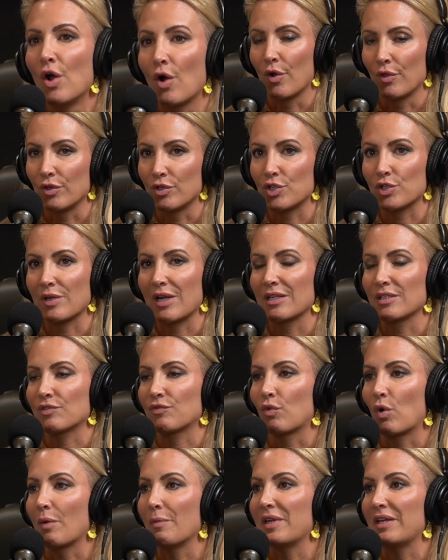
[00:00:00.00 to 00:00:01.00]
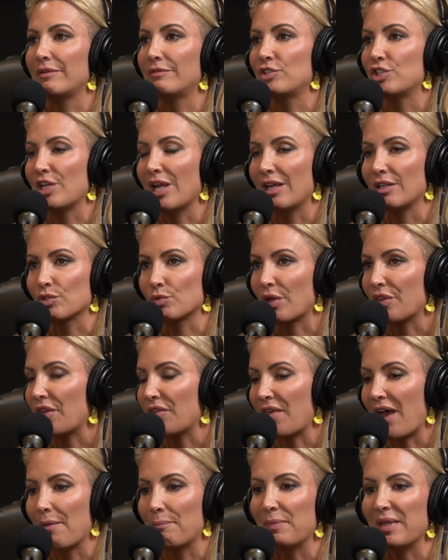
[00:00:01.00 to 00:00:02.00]
or the transformative change,
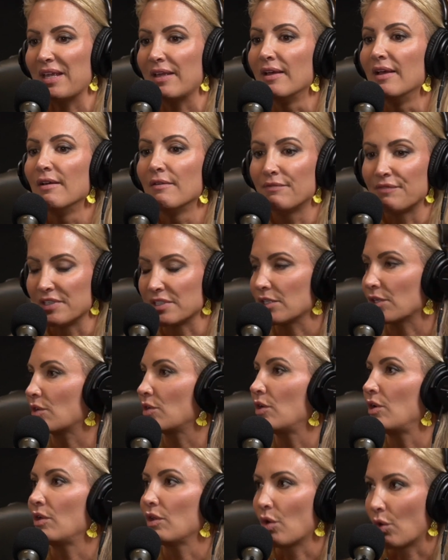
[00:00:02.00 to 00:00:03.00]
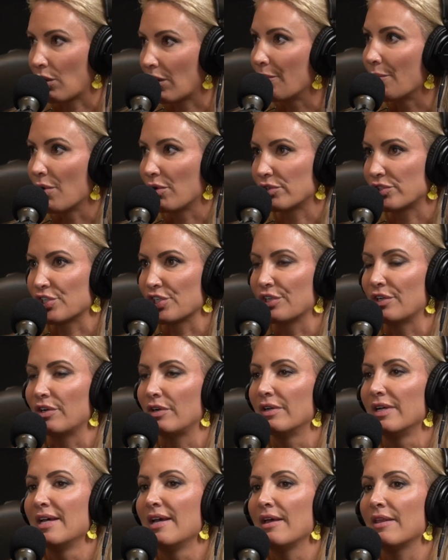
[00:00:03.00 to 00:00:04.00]
whether that be physical or
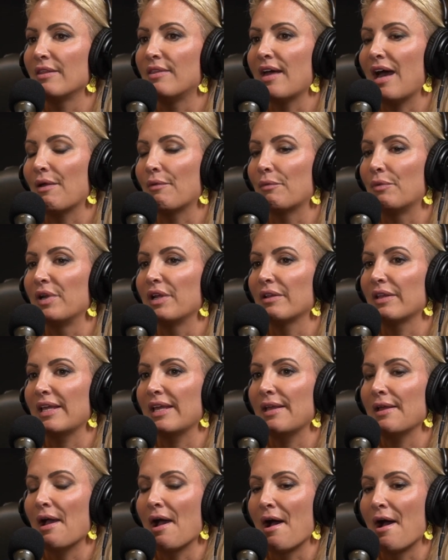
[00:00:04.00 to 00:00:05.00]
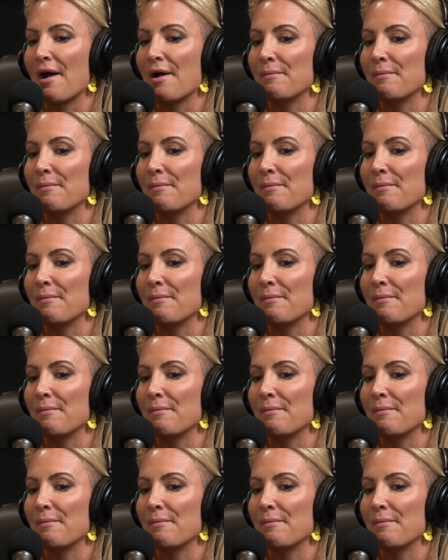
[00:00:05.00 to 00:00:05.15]
emotional, that really